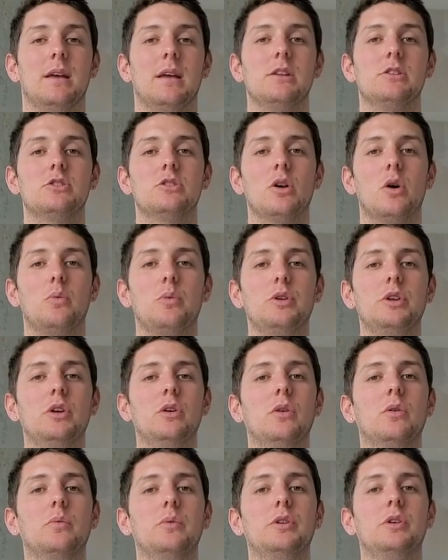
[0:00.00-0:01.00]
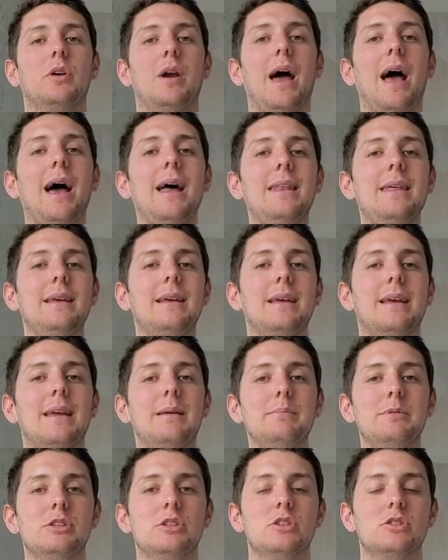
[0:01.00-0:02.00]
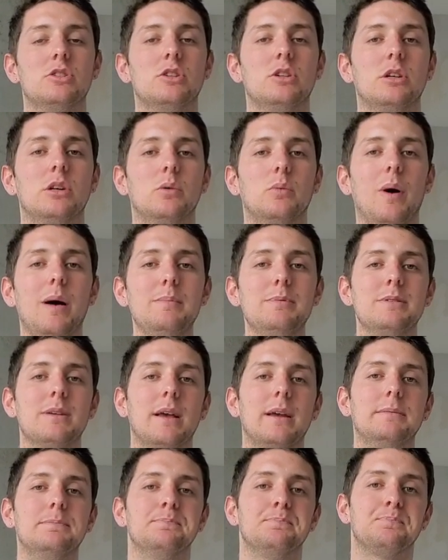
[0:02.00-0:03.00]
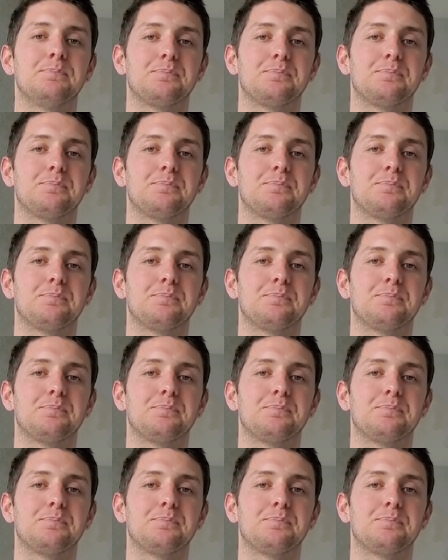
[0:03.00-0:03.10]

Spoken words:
And so when you're adding images to your website,